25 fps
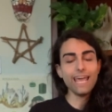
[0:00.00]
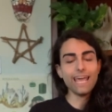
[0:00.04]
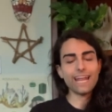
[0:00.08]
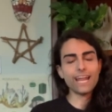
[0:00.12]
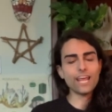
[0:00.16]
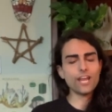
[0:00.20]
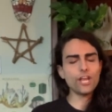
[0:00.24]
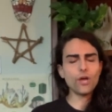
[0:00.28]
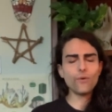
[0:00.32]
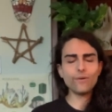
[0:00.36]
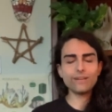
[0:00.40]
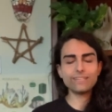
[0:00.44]
and
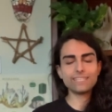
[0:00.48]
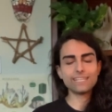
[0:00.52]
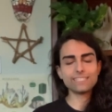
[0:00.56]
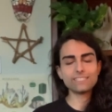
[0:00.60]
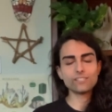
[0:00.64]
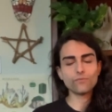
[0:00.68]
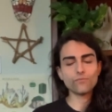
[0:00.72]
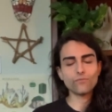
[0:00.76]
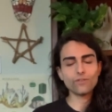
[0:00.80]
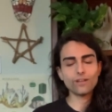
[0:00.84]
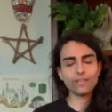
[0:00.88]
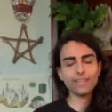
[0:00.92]
I know it
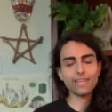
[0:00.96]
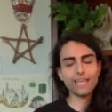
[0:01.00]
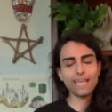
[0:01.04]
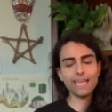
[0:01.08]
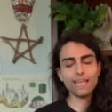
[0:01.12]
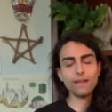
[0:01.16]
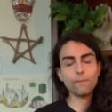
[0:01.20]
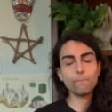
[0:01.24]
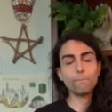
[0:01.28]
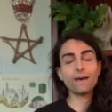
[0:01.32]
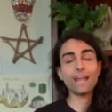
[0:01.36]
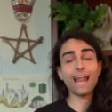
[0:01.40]
doesn't
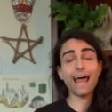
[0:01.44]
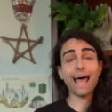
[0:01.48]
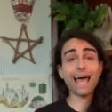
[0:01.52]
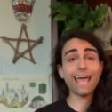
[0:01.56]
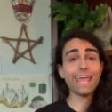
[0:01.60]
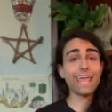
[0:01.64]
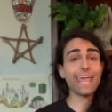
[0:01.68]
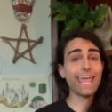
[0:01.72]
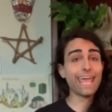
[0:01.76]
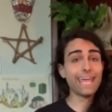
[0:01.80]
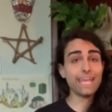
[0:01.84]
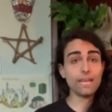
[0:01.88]
relate, but
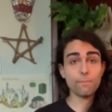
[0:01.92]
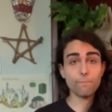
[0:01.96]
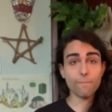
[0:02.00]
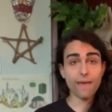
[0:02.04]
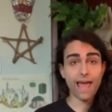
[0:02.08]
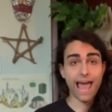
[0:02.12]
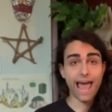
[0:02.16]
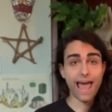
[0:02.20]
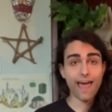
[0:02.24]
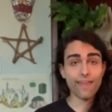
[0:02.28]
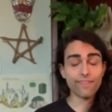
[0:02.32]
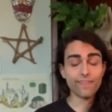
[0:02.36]
I hate
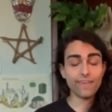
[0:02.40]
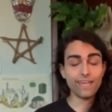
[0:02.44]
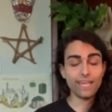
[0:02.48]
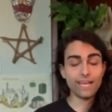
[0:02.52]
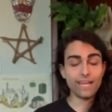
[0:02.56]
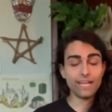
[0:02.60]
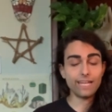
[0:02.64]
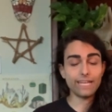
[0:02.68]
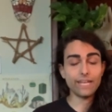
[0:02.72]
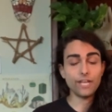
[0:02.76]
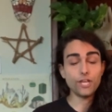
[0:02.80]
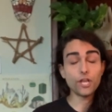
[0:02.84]
math,
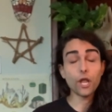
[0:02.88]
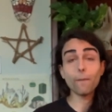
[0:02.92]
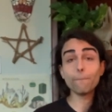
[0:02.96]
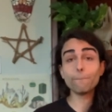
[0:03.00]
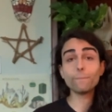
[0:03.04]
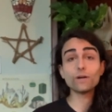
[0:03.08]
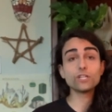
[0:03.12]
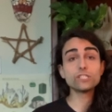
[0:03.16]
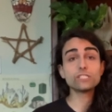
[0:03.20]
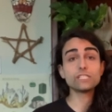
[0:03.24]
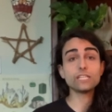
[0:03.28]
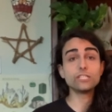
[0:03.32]
and
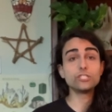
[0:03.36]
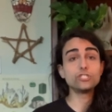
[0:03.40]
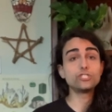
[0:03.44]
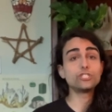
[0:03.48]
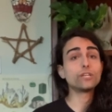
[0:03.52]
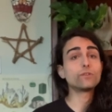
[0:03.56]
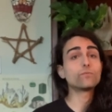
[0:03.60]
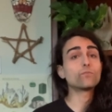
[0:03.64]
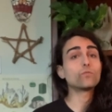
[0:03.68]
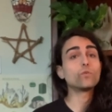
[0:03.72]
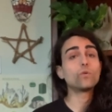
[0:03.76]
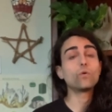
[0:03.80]
numbers in
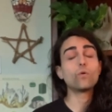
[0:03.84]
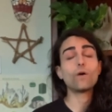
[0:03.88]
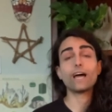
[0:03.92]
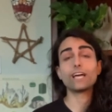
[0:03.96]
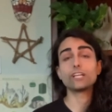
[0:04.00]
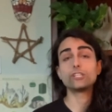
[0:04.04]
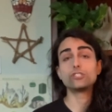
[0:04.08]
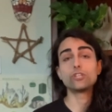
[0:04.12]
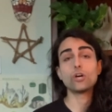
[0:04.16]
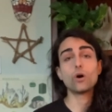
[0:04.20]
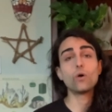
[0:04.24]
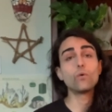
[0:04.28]
general,
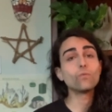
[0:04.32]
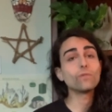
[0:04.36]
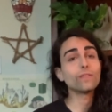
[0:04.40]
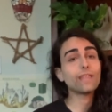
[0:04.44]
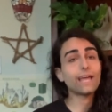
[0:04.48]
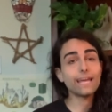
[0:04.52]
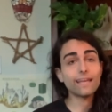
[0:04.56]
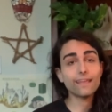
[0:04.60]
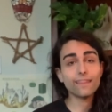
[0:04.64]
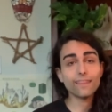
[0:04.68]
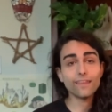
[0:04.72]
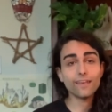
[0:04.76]
I don't
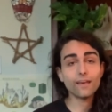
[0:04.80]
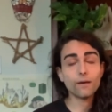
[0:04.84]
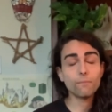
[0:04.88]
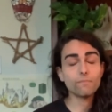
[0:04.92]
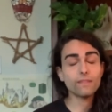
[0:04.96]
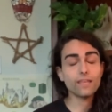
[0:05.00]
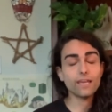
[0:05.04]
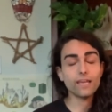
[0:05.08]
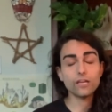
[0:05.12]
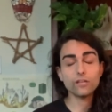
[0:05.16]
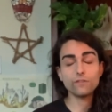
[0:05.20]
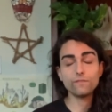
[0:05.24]
like them.
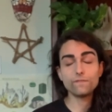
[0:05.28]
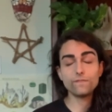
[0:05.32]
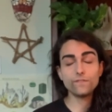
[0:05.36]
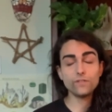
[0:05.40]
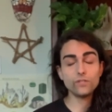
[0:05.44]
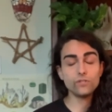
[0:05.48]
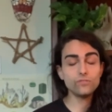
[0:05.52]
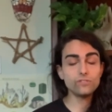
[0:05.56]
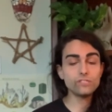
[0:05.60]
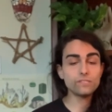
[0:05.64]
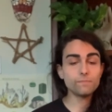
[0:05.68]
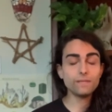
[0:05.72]
They
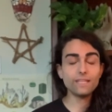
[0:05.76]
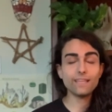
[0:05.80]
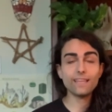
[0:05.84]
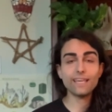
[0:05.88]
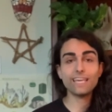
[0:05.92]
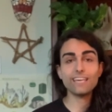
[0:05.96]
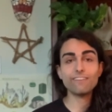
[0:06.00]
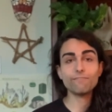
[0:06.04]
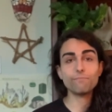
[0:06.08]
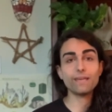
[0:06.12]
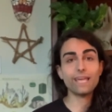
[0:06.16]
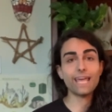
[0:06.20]
confuse me, they
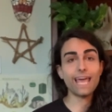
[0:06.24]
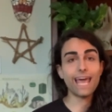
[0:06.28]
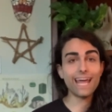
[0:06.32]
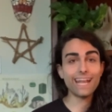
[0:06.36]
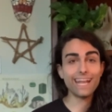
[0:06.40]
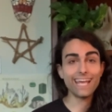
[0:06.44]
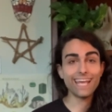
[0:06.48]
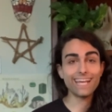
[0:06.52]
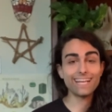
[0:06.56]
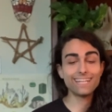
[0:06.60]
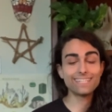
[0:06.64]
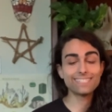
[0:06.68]
give me
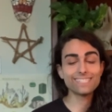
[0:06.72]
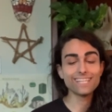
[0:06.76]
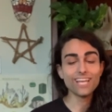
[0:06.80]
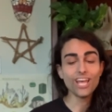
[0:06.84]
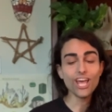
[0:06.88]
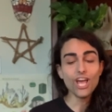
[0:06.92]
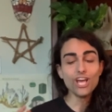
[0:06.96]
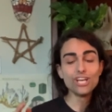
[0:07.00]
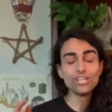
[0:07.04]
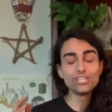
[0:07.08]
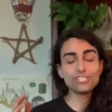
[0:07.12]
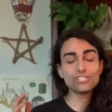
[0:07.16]
headaches.
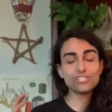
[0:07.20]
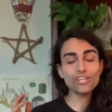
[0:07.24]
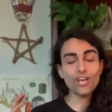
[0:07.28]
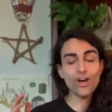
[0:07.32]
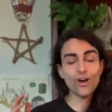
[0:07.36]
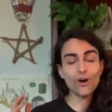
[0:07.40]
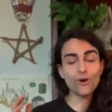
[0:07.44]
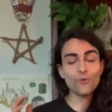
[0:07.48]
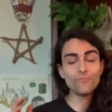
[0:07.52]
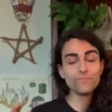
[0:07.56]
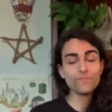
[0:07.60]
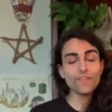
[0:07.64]

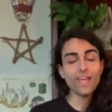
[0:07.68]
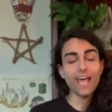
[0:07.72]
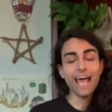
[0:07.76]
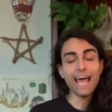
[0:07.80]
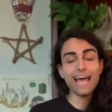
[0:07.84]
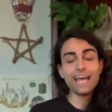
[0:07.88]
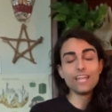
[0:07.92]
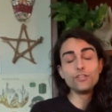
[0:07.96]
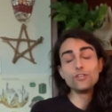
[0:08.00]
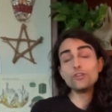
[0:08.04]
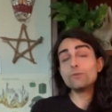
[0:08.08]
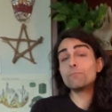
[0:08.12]
So
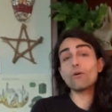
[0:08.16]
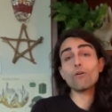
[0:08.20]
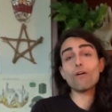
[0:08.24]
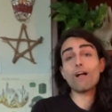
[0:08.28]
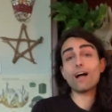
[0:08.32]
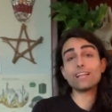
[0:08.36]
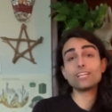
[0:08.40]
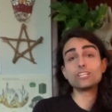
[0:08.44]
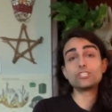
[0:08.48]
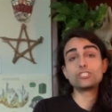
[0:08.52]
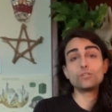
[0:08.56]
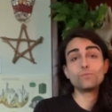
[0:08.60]

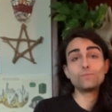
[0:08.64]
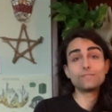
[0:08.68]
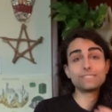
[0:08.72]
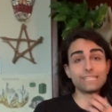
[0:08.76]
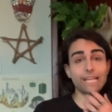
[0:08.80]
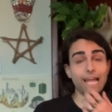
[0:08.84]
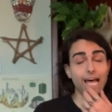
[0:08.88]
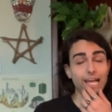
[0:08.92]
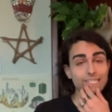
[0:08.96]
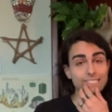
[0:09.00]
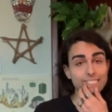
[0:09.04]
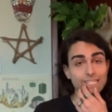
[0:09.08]
numerology was
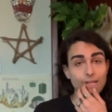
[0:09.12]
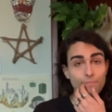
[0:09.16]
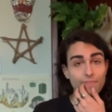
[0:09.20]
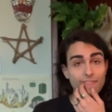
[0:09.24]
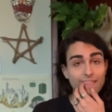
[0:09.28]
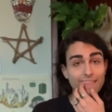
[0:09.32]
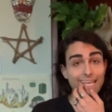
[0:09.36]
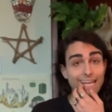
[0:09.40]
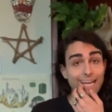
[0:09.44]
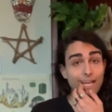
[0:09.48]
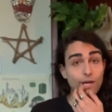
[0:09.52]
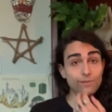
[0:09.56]
not
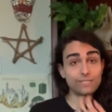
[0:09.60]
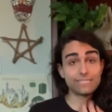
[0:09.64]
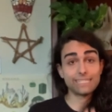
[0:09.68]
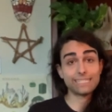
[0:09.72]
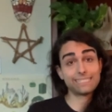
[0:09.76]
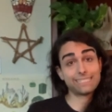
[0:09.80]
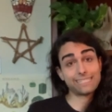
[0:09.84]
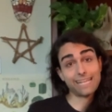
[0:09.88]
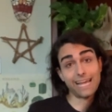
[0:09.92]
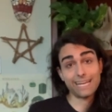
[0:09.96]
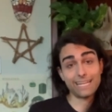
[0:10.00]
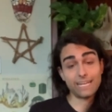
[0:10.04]
something that I was
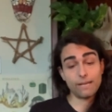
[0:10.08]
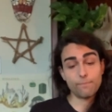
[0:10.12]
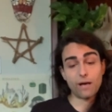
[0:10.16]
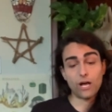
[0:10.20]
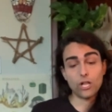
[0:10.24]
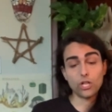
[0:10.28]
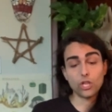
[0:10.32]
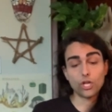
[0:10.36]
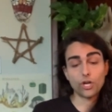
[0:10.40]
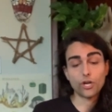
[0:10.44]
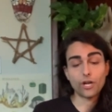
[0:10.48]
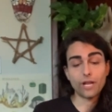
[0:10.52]
excited
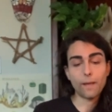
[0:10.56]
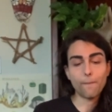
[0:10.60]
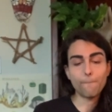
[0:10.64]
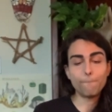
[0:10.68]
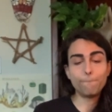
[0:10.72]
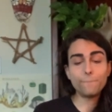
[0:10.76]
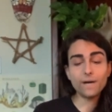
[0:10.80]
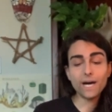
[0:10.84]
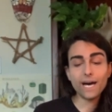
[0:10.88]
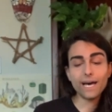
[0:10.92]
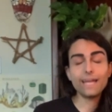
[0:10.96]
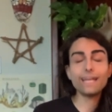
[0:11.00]
about learning,
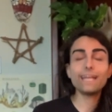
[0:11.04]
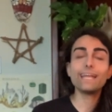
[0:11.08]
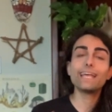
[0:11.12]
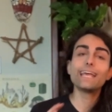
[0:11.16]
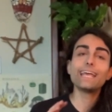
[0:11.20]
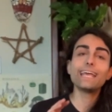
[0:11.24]
but